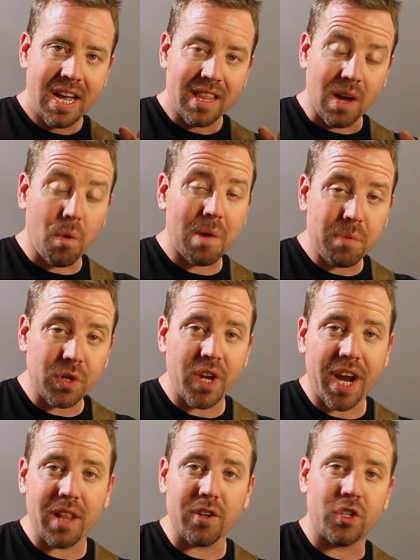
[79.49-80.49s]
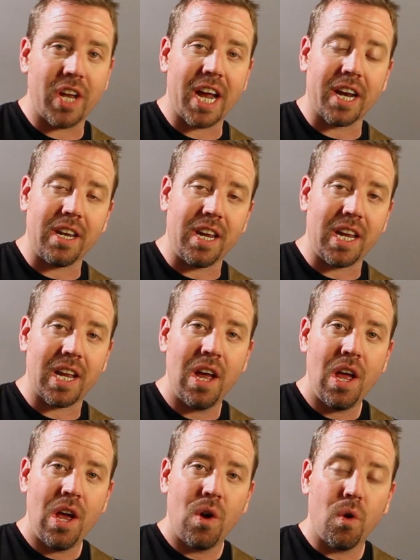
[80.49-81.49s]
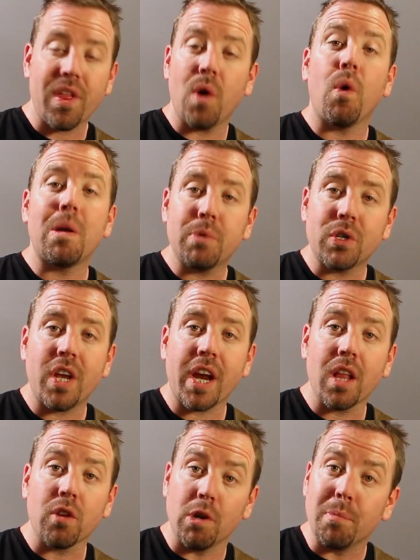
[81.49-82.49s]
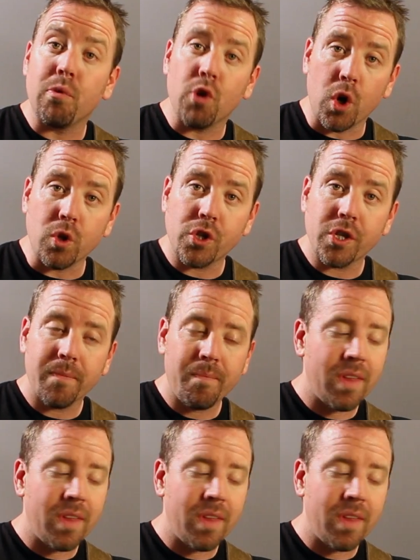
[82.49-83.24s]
that one particular technique or that one particular approach.